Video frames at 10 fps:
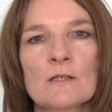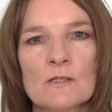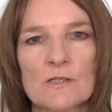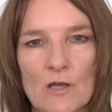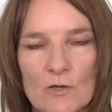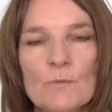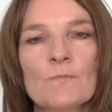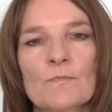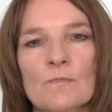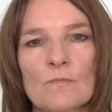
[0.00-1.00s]

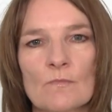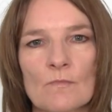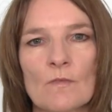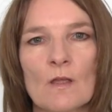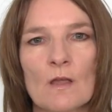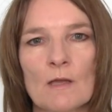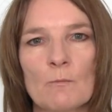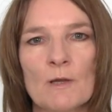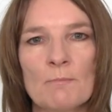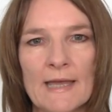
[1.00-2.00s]
So
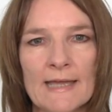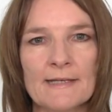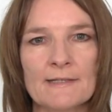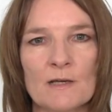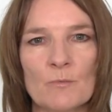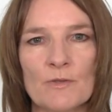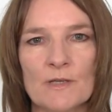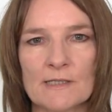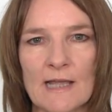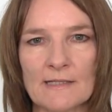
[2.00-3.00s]
we may end up with
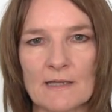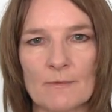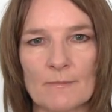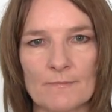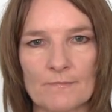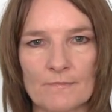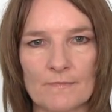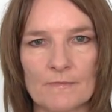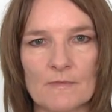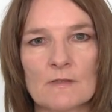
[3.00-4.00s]
a setup
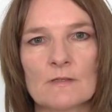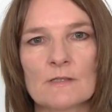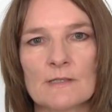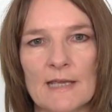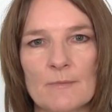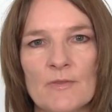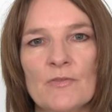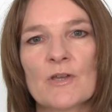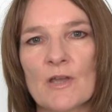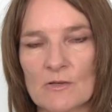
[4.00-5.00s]

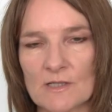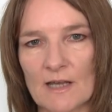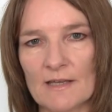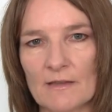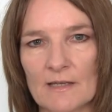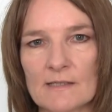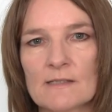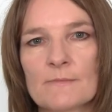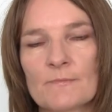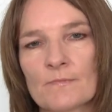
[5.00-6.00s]
statement that goes like
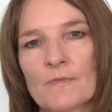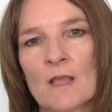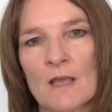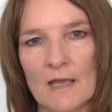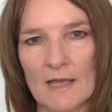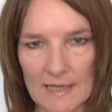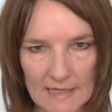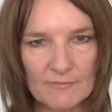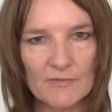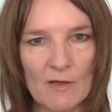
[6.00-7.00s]
this
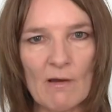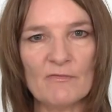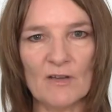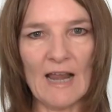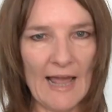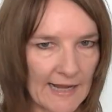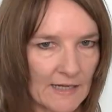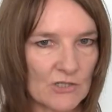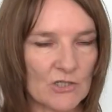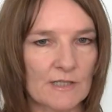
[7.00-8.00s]
even though I feel
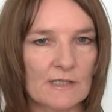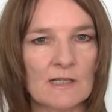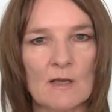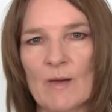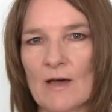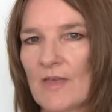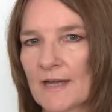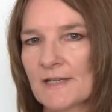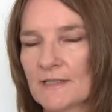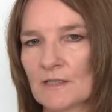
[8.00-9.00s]
anxious about
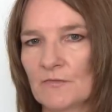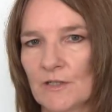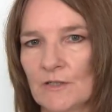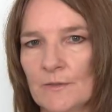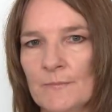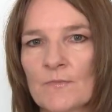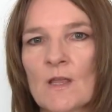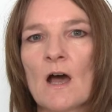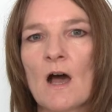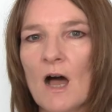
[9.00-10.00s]
that interview,
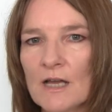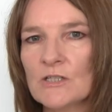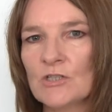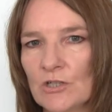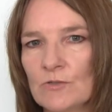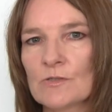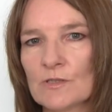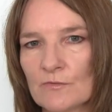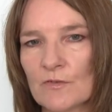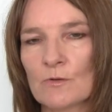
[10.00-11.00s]
I choose
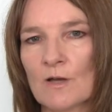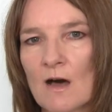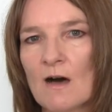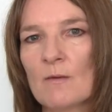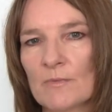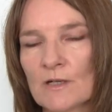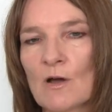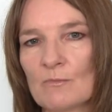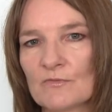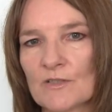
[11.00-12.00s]
to feel calm and
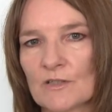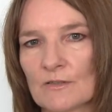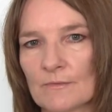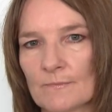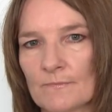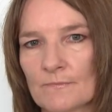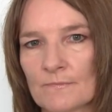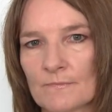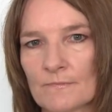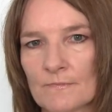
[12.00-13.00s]
confident.
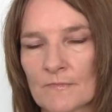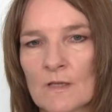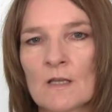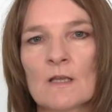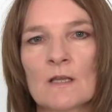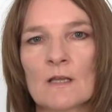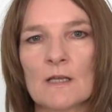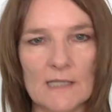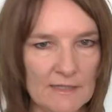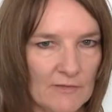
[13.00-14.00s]

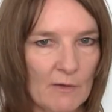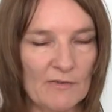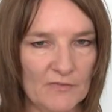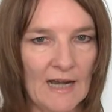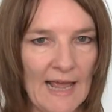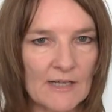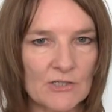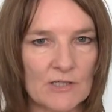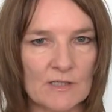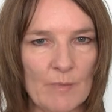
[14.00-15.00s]
Even though I feel
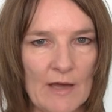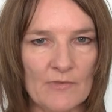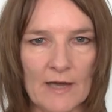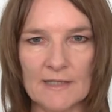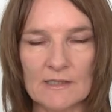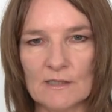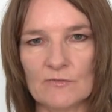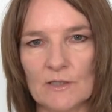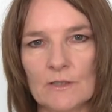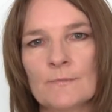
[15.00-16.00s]
anxious about that
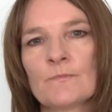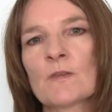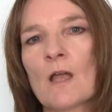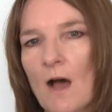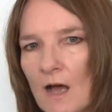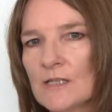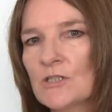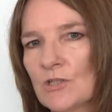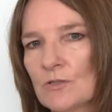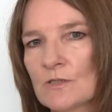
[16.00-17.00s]
interview, I
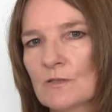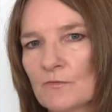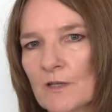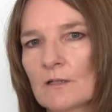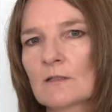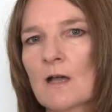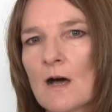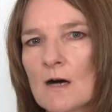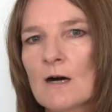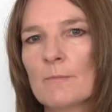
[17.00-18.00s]
choose to feel
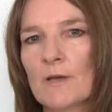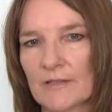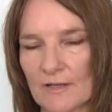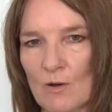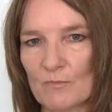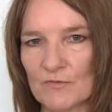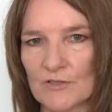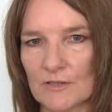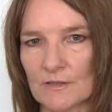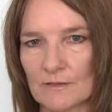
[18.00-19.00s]
calm and
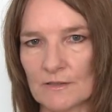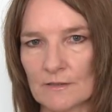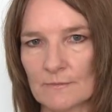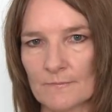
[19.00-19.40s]
confident.